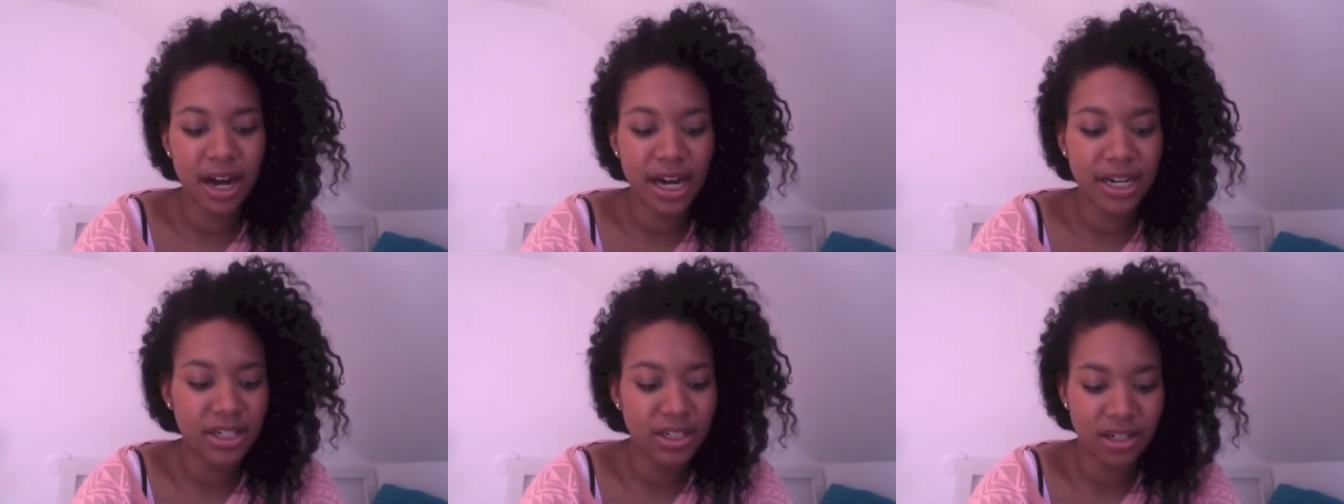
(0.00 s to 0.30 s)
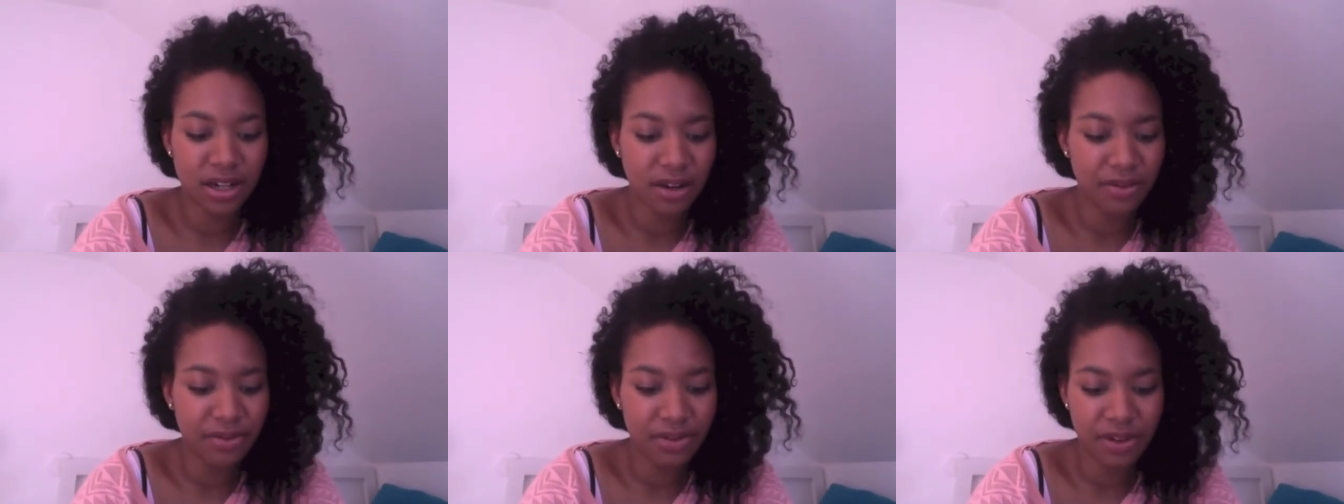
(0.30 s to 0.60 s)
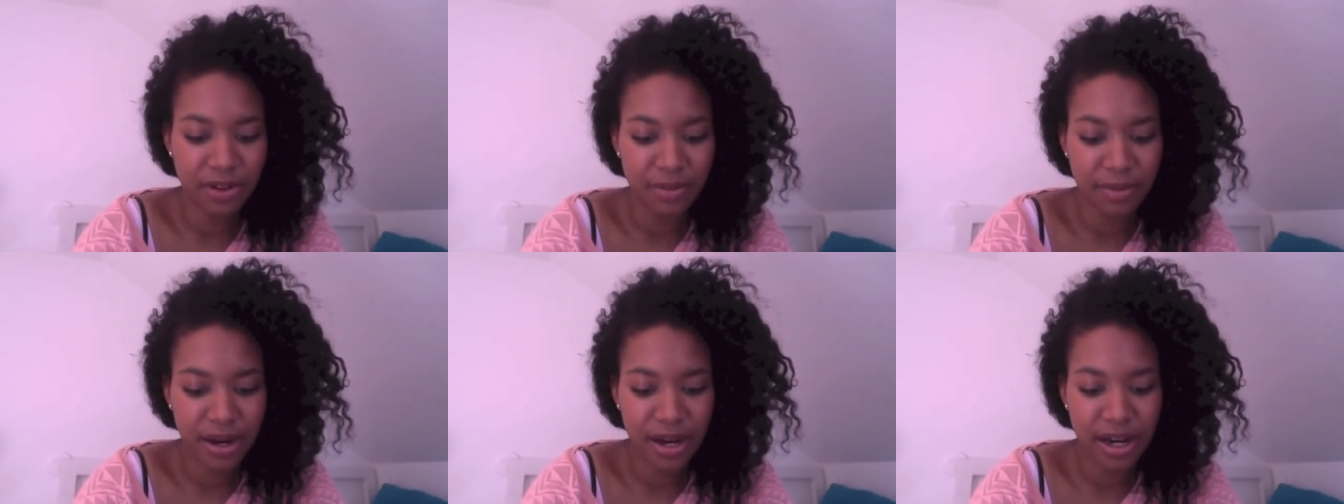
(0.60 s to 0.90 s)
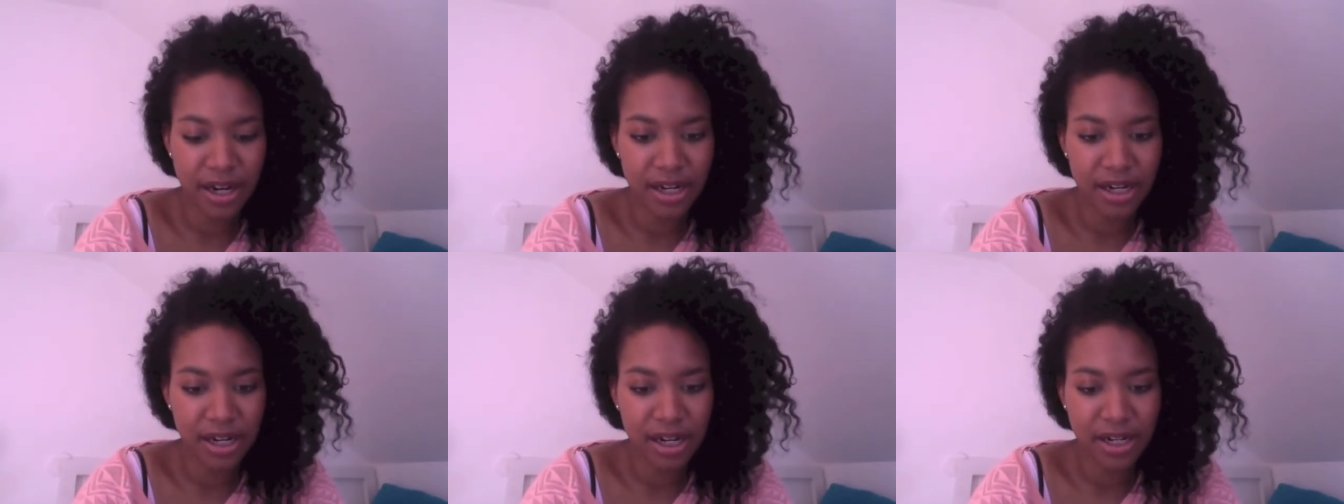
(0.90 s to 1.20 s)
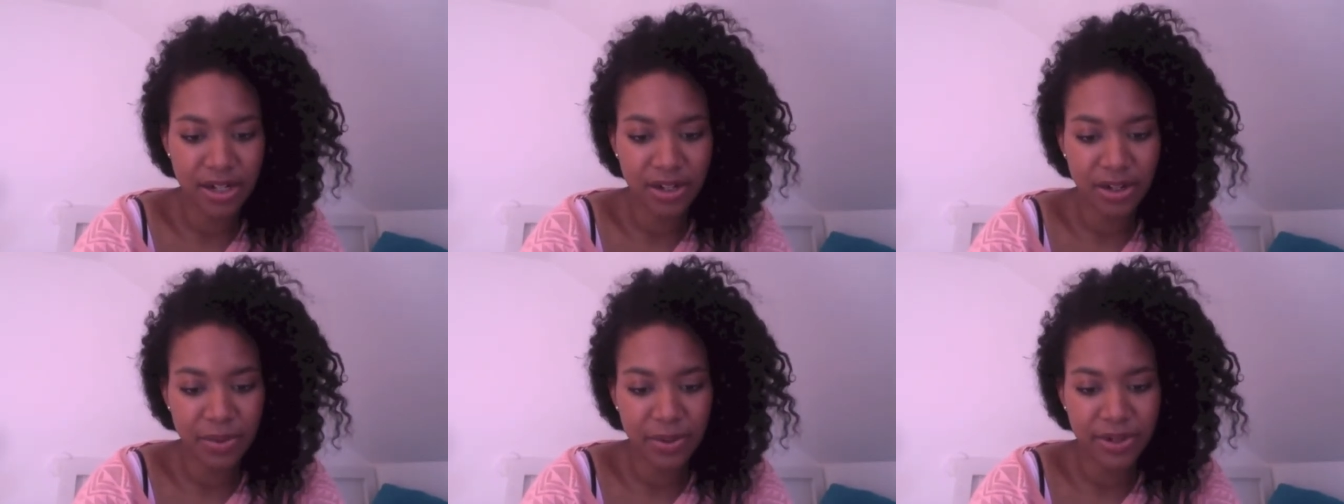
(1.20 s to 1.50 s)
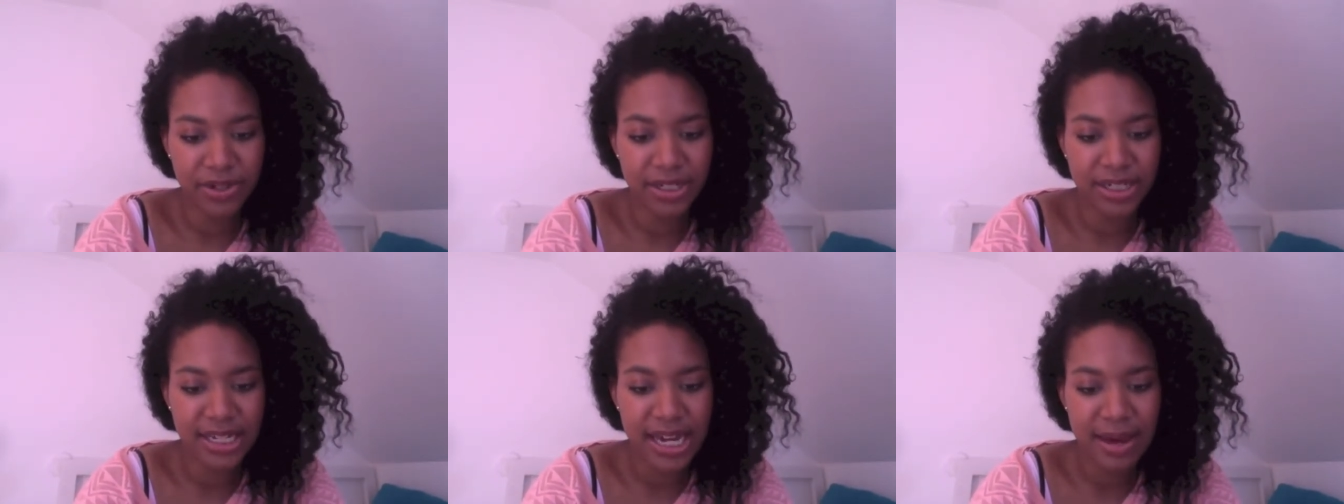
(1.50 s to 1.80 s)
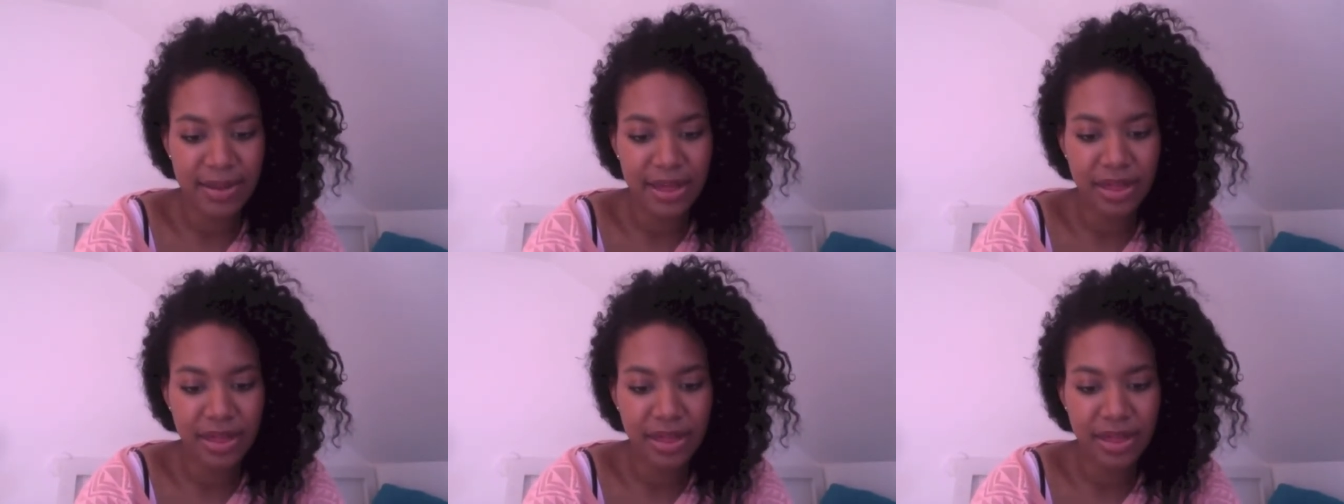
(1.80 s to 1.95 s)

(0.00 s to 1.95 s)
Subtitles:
just love them. I don't know what else to say.